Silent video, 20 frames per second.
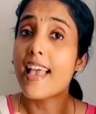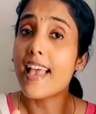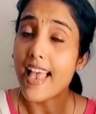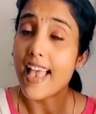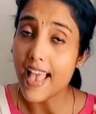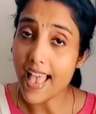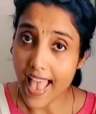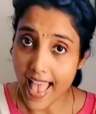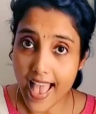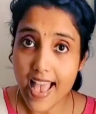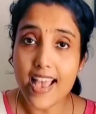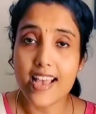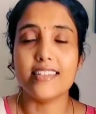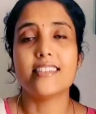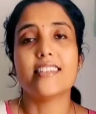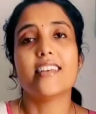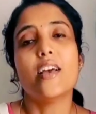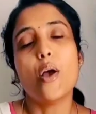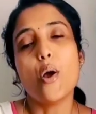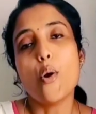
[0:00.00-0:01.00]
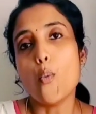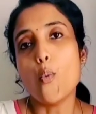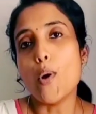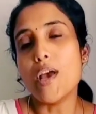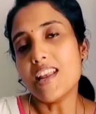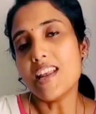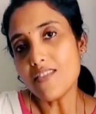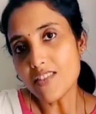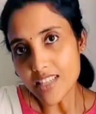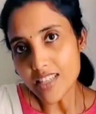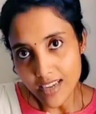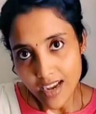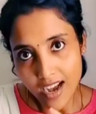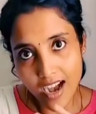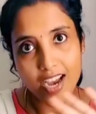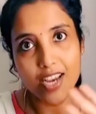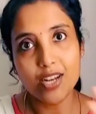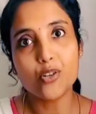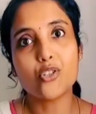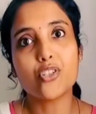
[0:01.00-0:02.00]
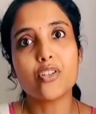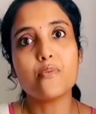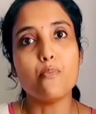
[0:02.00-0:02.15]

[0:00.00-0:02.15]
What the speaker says: And whenever a hydrogen